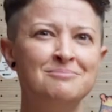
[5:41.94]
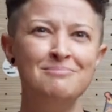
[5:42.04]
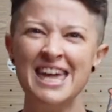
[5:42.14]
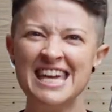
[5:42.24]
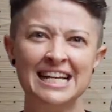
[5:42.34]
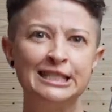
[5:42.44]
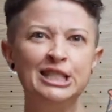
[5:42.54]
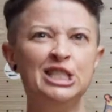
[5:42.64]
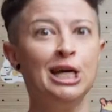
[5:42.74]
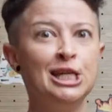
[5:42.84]
Make it as
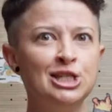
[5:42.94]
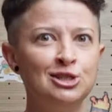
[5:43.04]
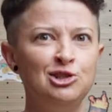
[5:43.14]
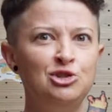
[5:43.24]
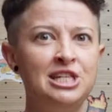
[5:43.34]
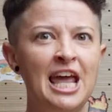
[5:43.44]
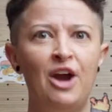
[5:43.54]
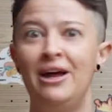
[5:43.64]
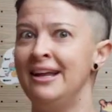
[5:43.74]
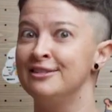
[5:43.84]
tight as you
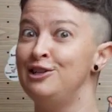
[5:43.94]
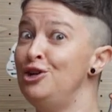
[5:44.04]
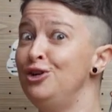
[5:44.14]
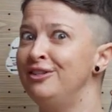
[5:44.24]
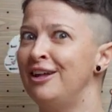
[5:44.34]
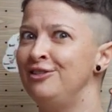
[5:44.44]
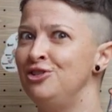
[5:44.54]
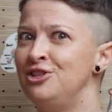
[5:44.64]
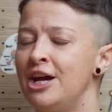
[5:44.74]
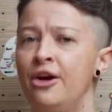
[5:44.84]
dare and as loose as
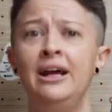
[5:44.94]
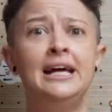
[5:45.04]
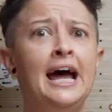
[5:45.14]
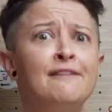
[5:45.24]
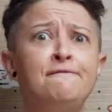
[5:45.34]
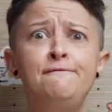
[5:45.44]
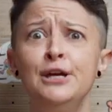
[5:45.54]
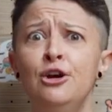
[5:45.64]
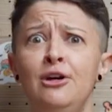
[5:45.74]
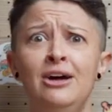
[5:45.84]
you dare and
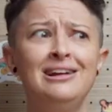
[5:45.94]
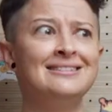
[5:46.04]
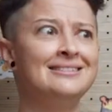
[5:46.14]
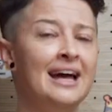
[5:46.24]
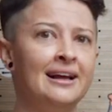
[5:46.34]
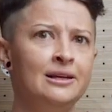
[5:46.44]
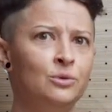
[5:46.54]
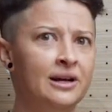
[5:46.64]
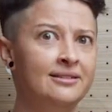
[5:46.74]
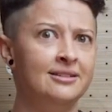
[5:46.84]
figure out exactly
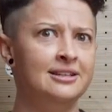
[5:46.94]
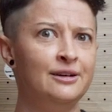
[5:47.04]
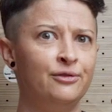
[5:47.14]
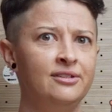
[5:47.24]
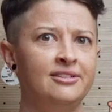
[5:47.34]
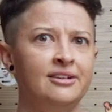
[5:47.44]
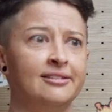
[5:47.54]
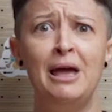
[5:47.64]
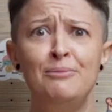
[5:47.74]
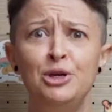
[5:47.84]
what is the differences.
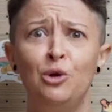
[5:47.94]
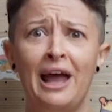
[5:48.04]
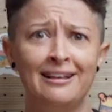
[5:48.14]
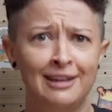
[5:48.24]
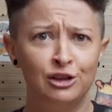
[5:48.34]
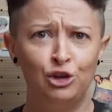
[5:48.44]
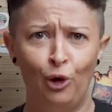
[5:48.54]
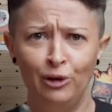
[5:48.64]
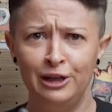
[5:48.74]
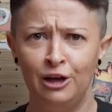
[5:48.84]
Maybe you like that
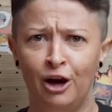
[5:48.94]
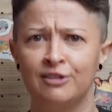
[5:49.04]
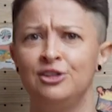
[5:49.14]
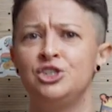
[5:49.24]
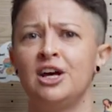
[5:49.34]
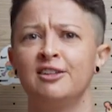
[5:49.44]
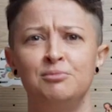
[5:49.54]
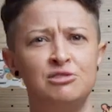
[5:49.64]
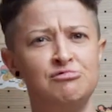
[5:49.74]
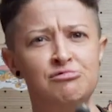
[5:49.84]
Goldilocks
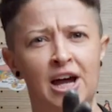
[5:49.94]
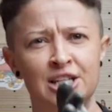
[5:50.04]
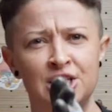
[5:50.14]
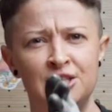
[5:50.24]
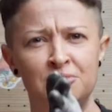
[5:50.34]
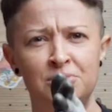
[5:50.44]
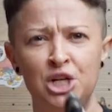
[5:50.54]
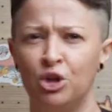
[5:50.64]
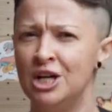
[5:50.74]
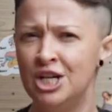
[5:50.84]
adjustment right in the
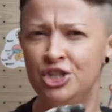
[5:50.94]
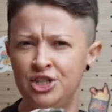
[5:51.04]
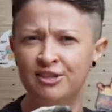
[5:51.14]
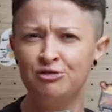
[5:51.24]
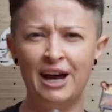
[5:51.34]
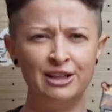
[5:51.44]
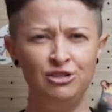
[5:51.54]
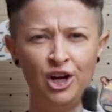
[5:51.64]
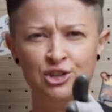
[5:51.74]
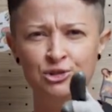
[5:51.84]
middle. Just right,
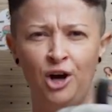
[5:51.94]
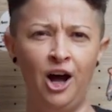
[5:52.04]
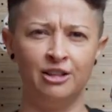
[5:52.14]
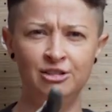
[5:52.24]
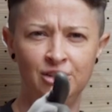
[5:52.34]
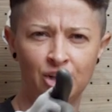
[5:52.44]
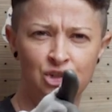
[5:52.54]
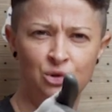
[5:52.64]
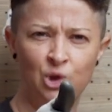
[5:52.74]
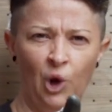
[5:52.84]
not too hot, not
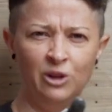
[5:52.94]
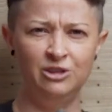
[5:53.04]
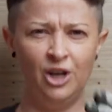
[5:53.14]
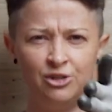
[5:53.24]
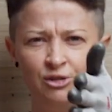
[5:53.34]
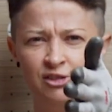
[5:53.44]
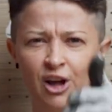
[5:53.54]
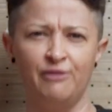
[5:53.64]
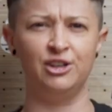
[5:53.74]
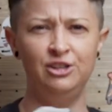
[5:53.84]
too cold, not too
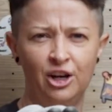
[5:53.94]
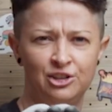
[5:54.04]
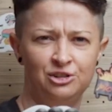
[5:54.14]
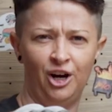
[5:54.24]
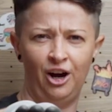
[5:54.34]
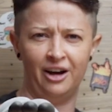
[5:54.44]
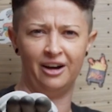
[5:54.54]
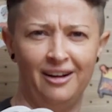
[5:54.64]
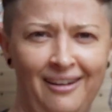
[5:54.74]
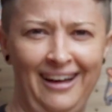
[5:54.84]
soft, not too hard,
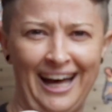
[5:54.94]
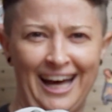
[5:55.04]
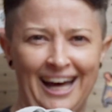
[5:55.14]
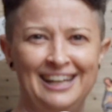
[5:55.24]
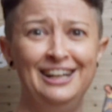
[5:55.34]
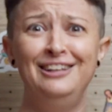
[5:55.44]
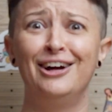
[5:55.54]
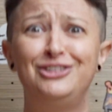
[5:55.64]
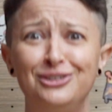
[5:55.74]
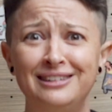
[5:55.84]

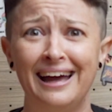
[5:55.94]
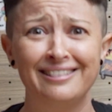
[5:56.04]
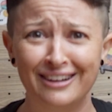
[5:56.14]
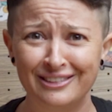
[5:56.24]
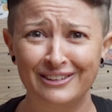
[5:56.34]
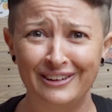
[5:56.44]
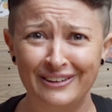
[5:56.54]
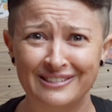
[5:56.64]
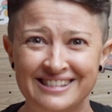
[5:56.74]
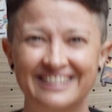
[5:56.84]
not too tight, not too
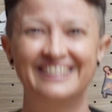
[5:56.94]
loose.